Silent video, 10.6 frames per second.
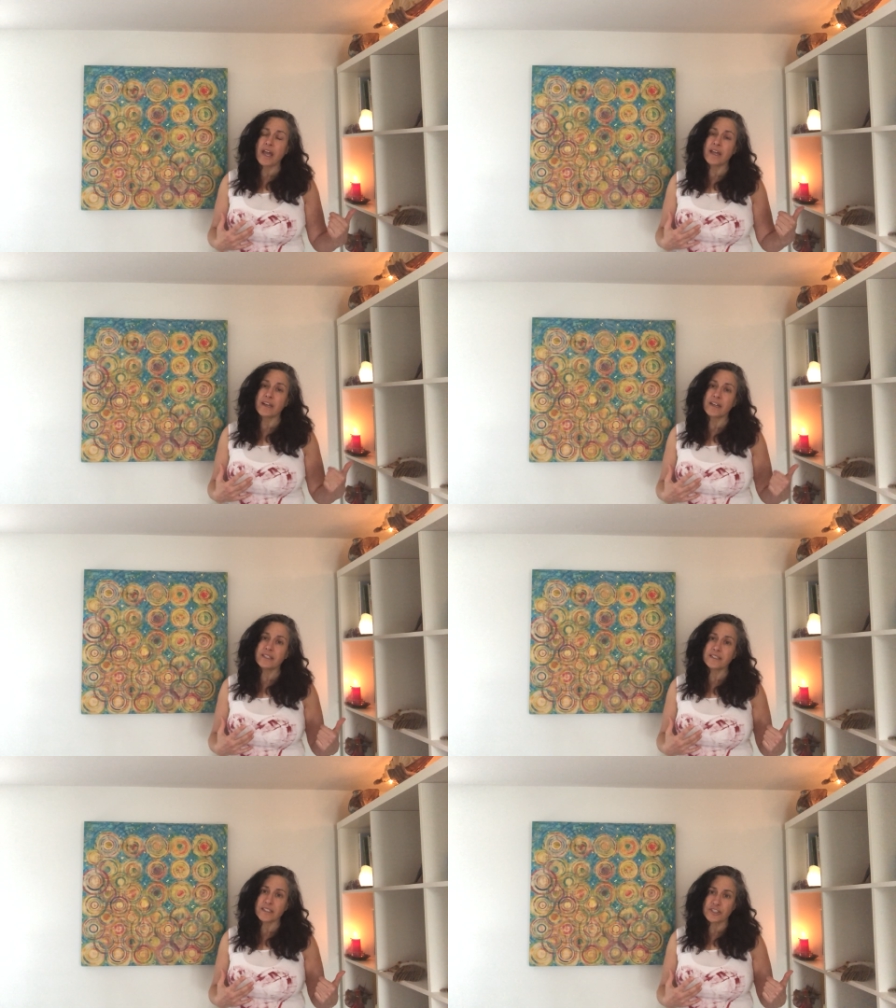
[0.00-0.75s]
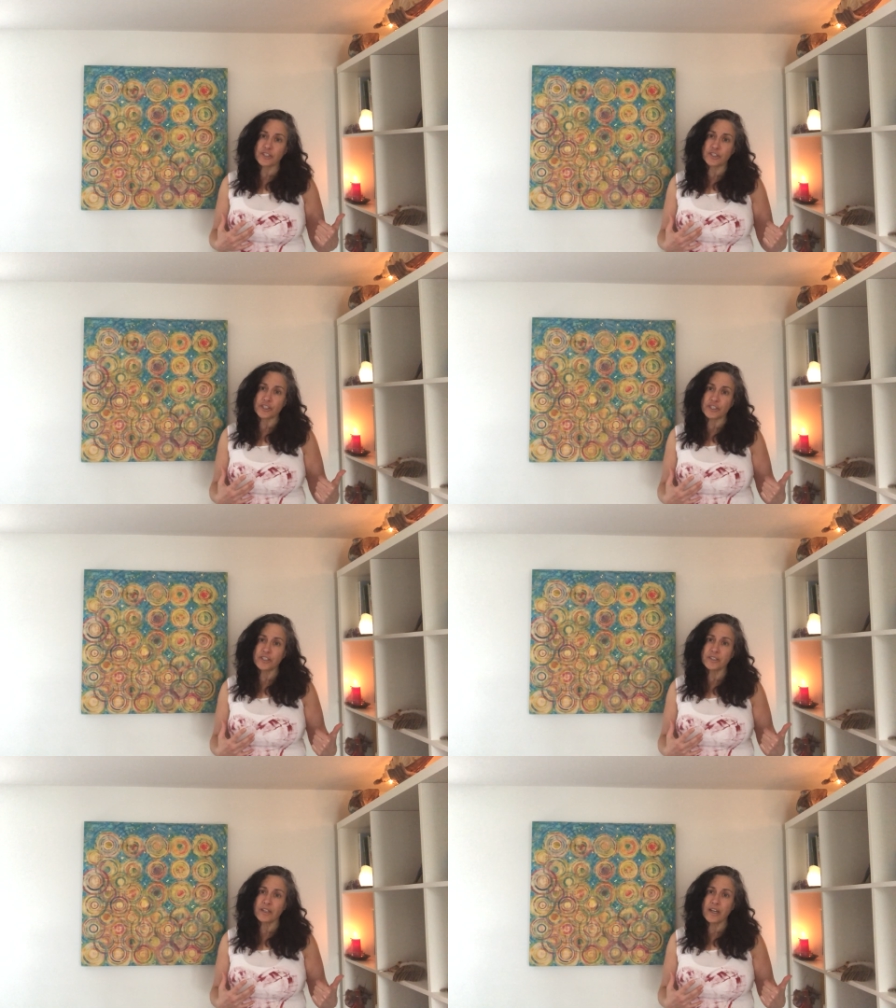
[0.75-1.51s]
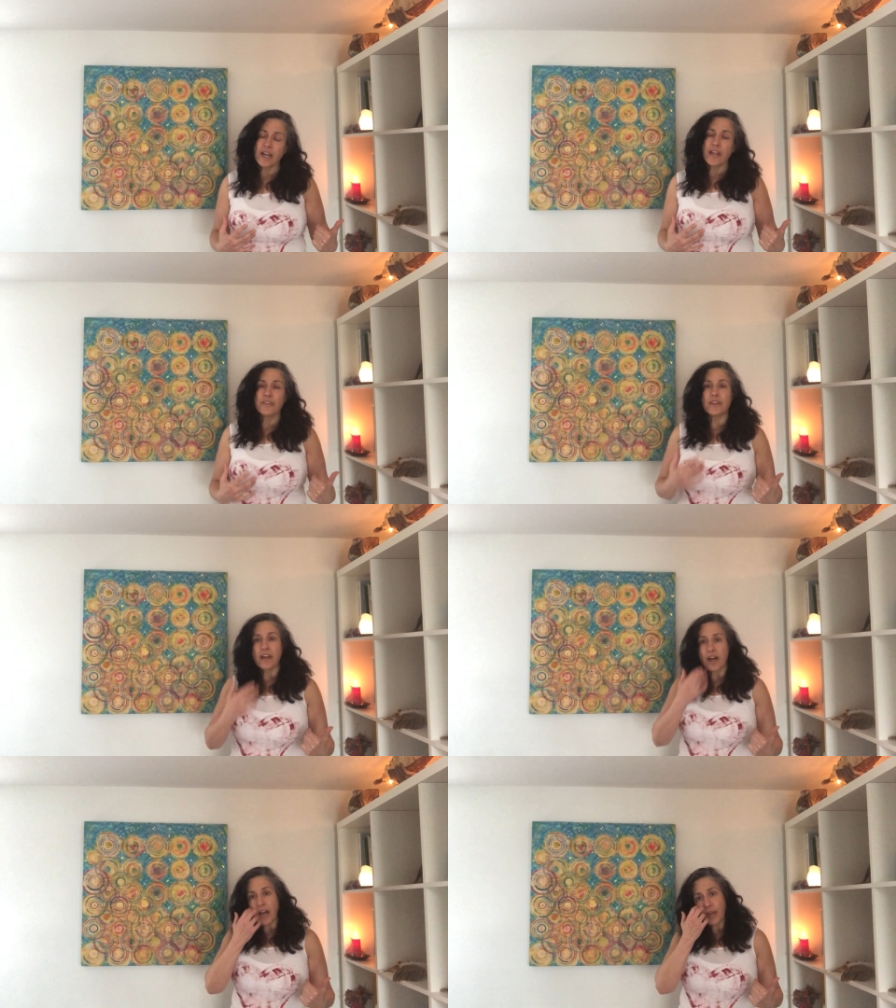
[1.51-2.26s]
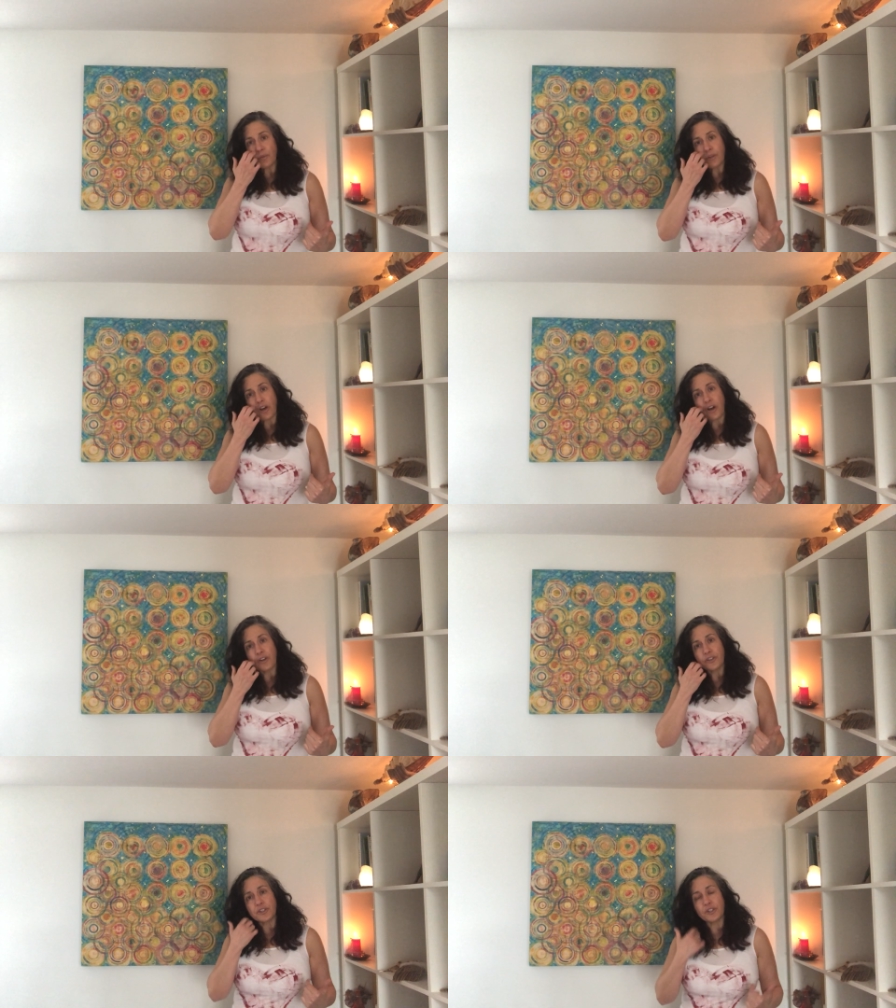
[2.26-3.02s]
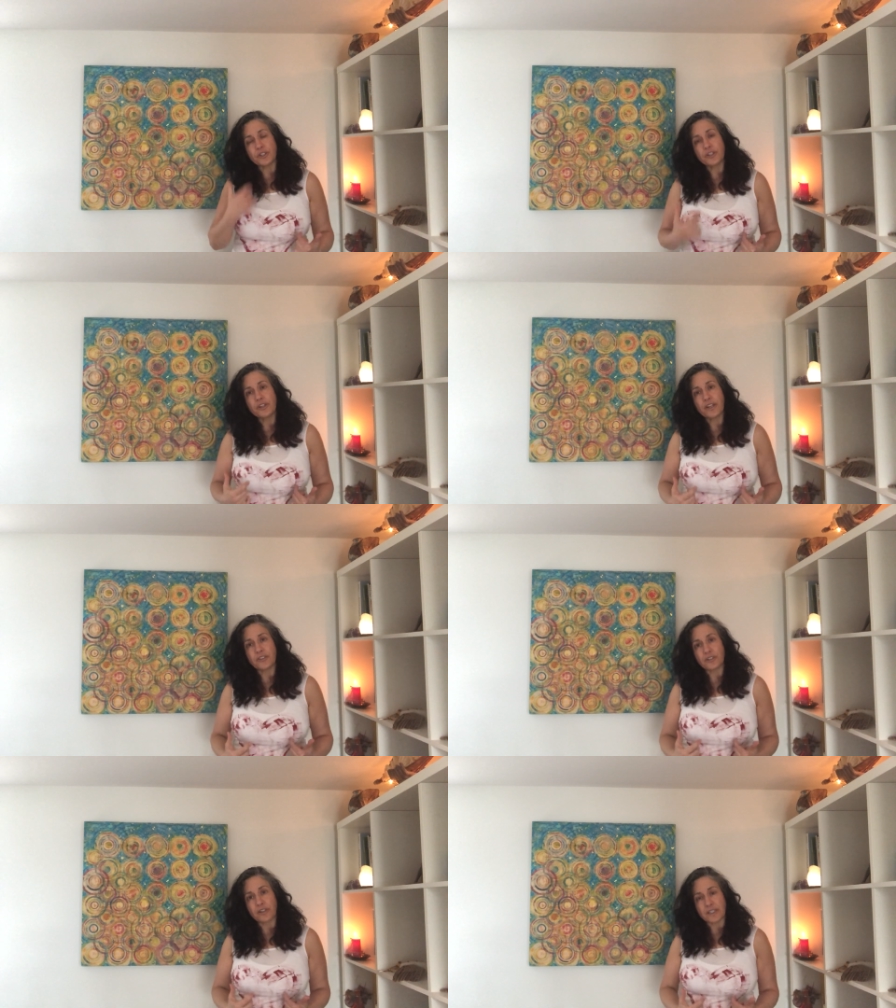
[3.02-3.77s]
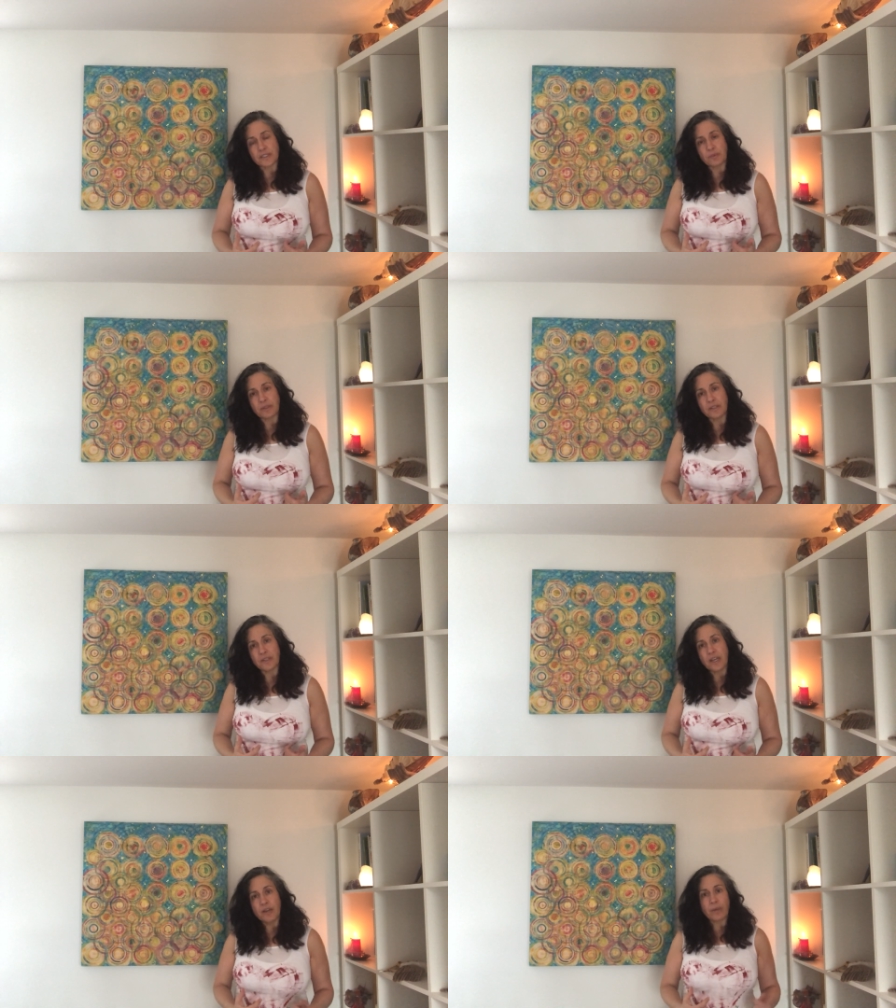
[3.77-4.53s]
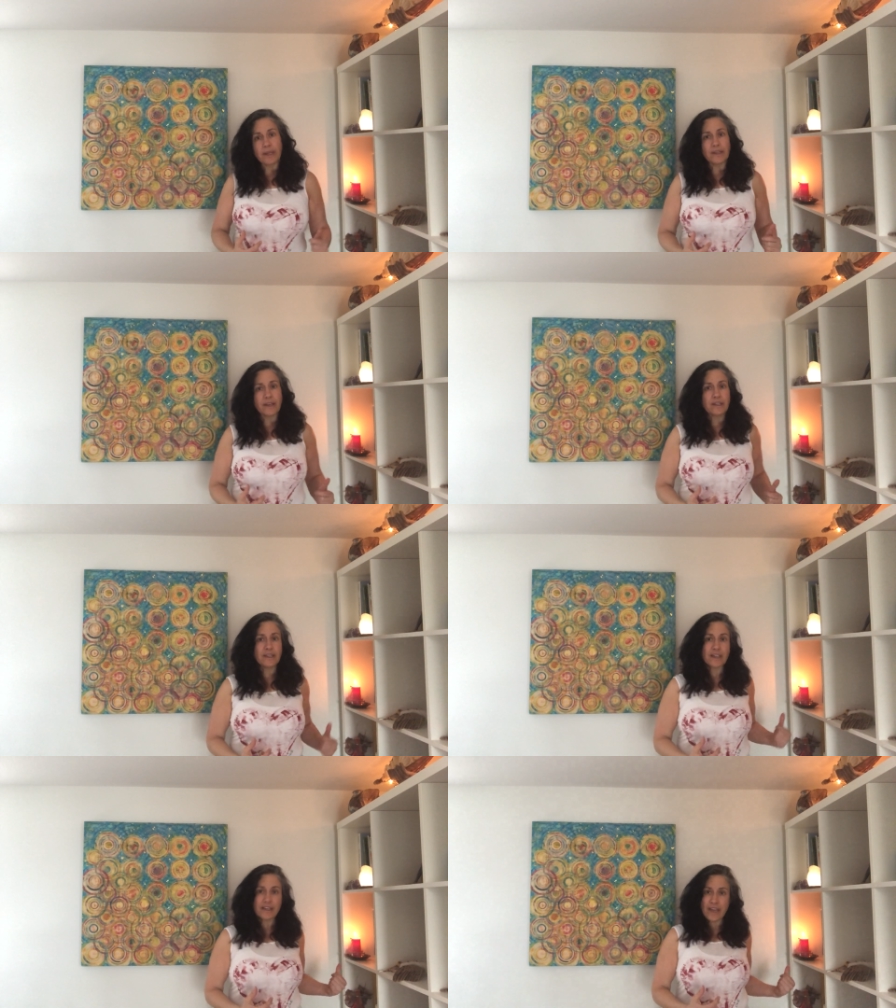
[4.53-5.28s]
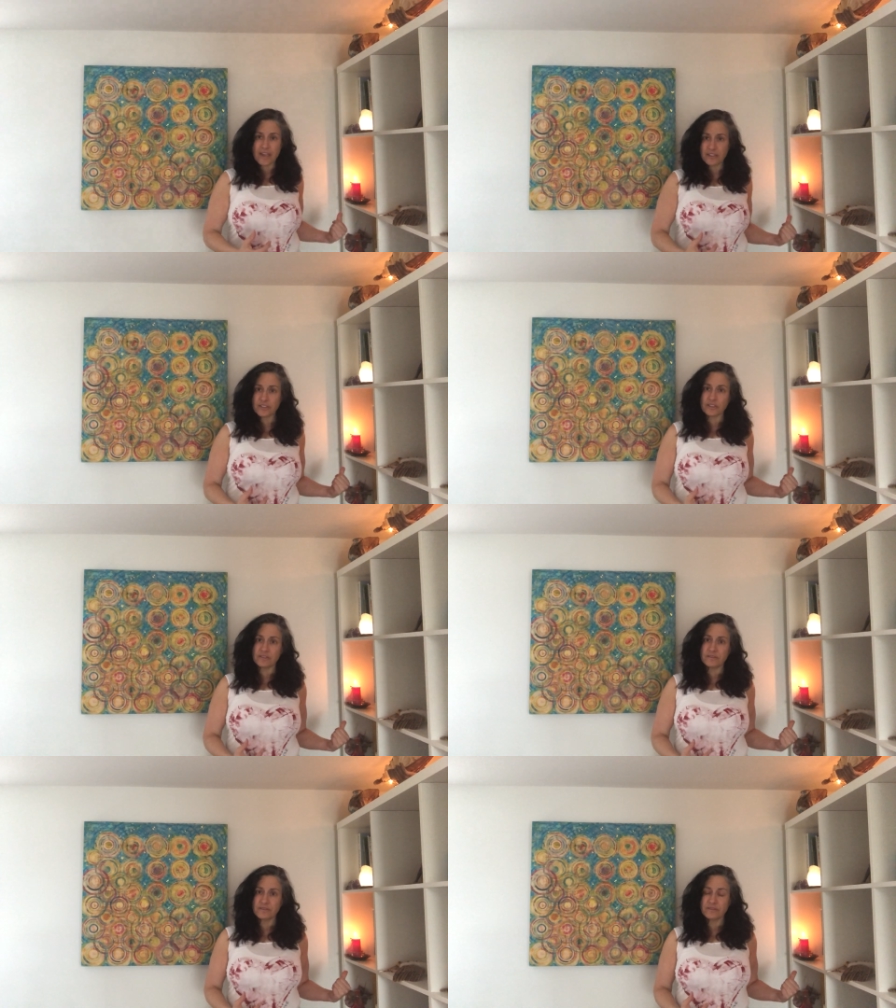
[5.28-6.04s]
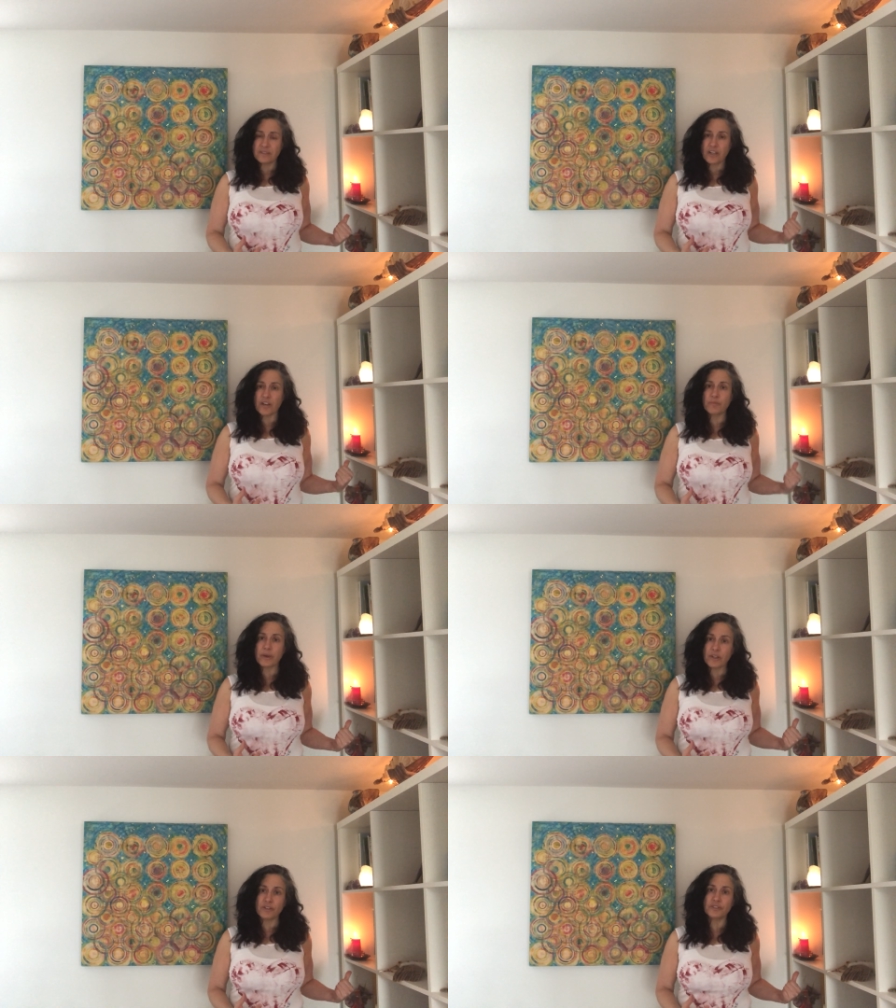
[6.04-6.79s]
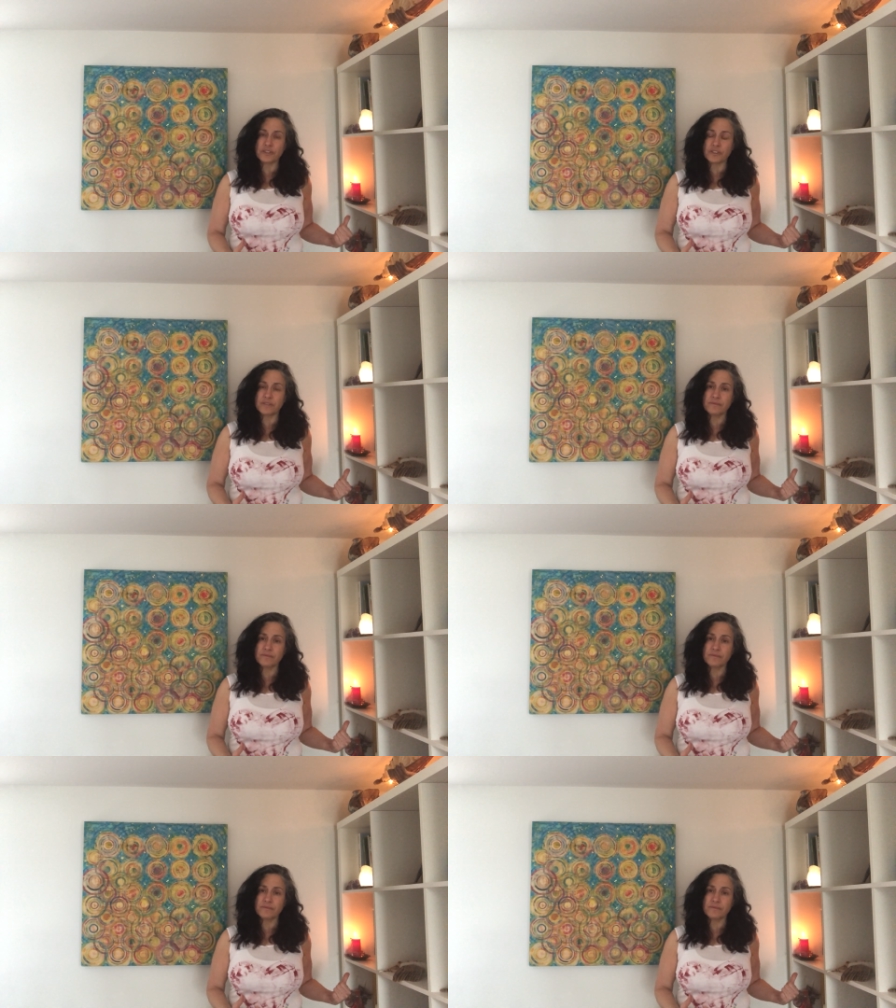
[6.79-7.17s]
and I said to her that I would honor her and her husband by lighting a candle on my altar.